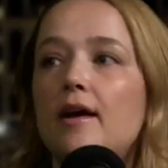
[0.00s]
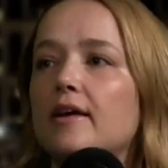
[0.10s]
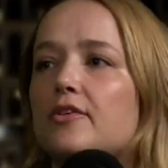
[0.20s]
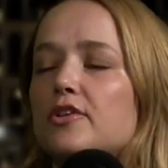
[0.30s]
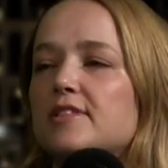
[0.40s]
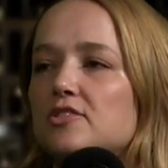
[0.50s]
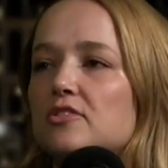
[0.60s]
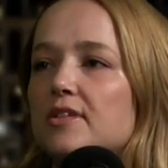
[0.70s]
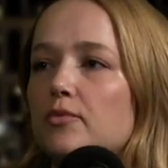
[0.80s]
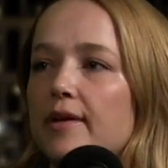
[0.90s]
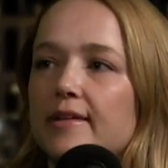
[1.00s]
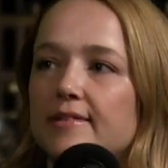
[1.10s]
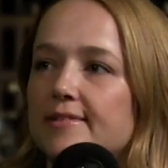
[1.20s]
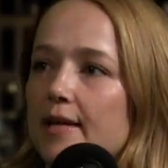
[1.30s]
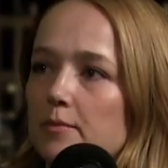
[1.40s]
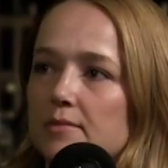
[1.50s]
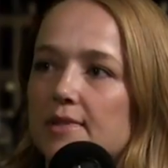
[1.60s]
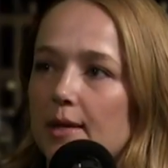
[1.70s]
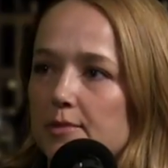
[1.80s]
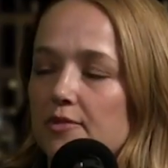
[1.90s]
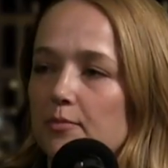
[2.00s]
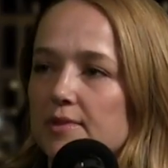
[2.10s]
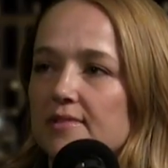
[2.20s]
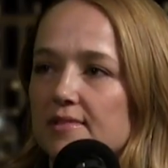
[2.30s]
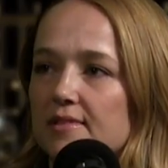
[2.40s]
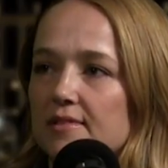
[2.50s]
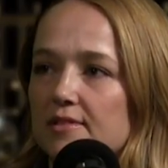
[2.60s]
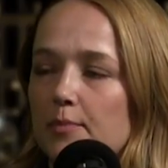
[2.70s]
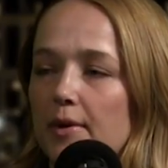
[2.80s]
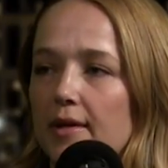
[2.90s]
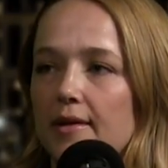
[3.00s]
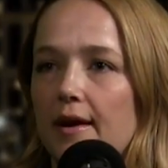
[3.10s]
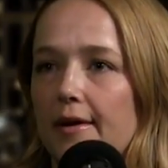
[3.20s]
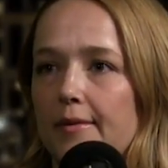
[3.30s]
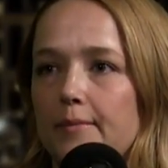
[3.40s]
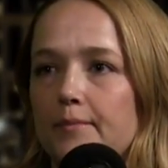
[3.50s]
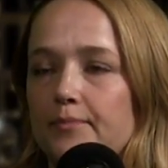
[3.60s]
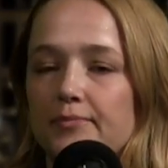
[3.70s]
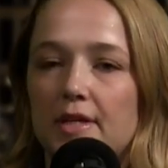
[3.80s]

They're essentially running the same types of businesses, but um,